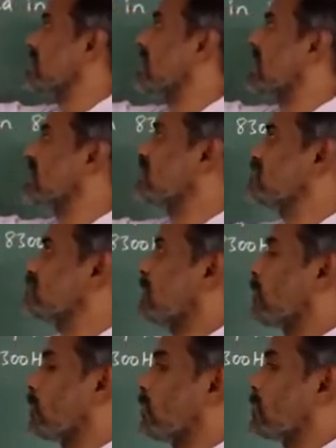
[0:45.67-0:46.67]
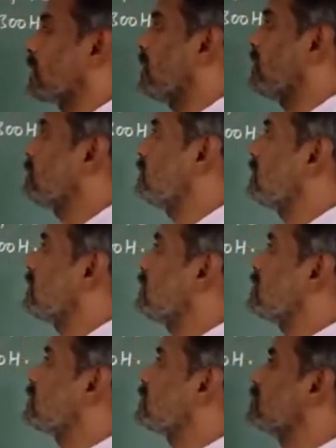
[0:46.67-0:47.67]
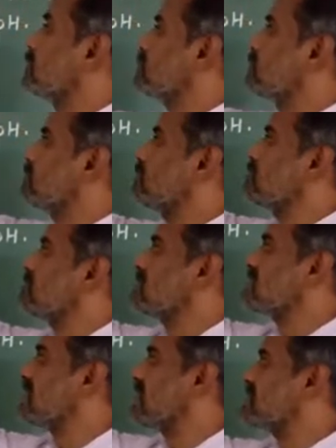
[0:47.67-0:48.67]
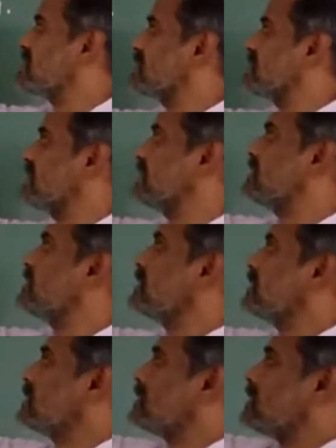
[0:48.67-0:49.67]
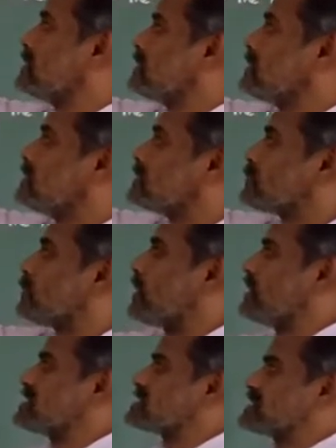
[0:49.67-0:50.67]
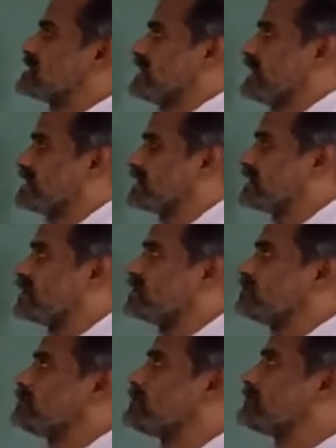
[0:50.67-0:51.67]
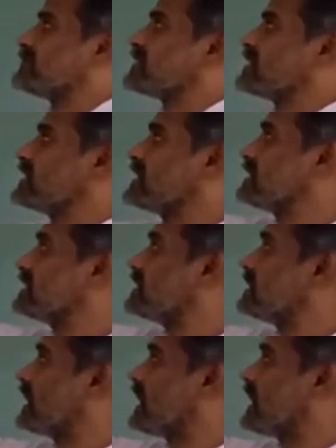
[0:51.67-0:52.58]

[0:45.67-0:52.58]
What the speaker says: language program to search the smallest data in an